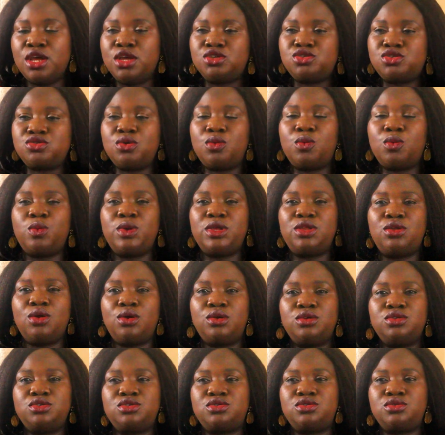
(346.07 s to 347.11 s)
So
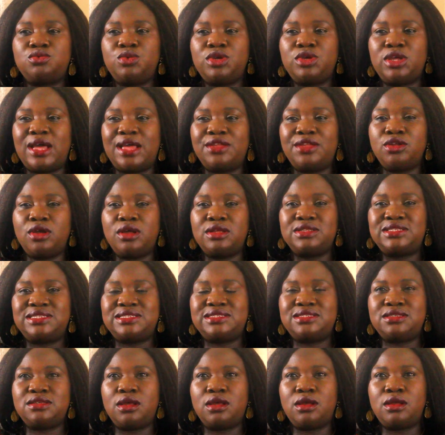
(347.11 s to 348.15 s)
we are not
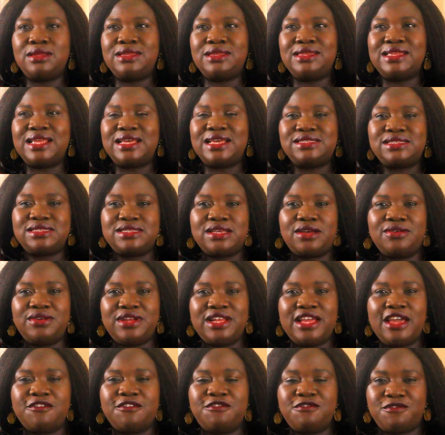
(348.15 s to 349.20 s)

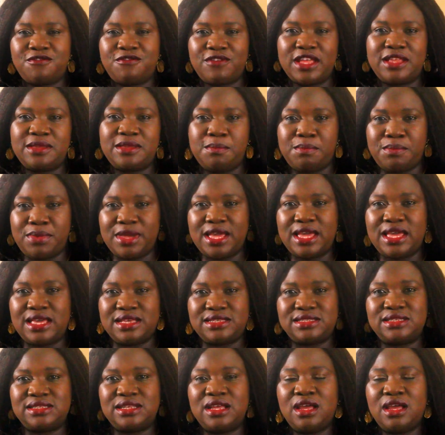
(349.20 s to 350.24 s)
necessarily a faith-based,